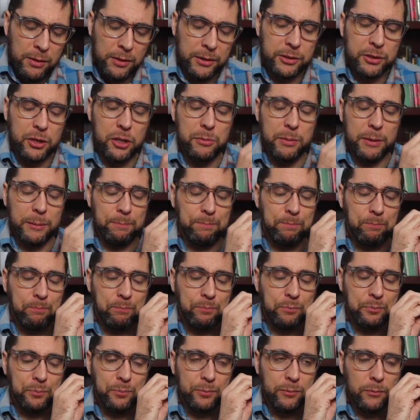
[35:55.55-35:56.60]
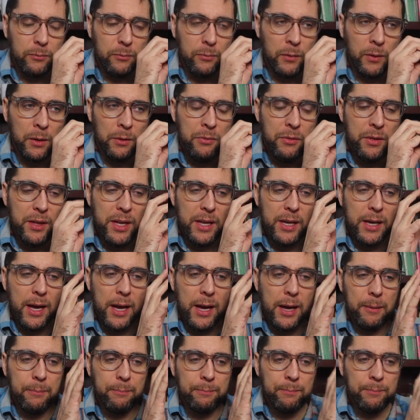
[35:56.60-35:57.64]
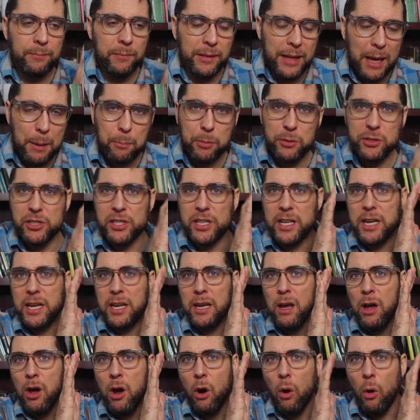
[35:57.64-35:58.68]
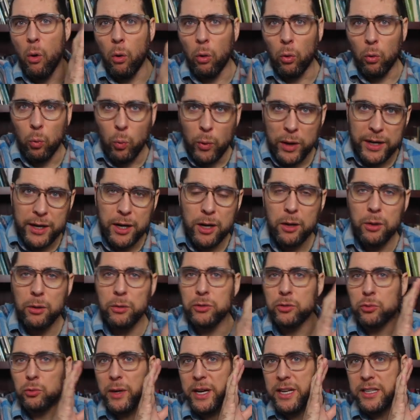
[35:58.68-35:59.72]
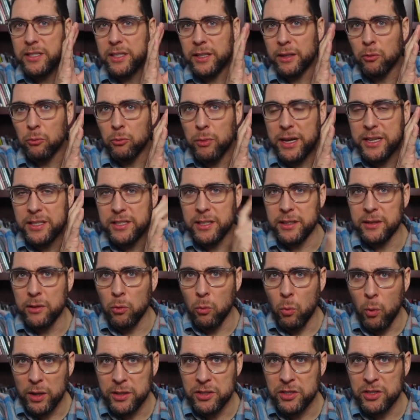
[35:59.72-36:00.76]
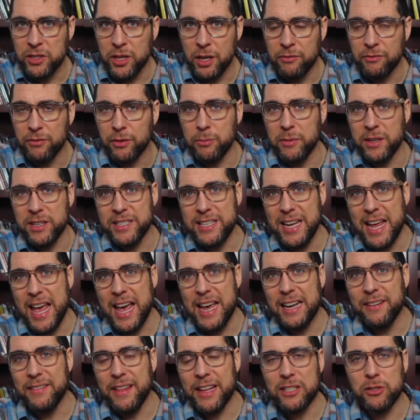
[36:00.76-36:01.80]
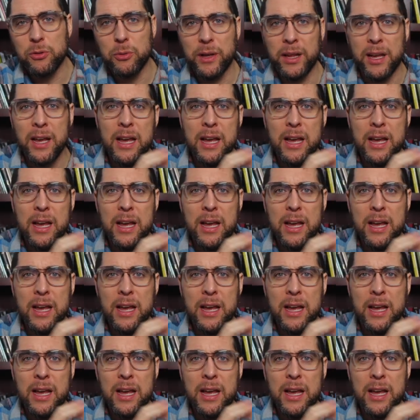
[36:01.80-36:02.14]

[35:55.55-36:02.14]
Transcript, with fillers: excuse me the um, leprosy or widows raising raising the one son from the dead and that sort of thing.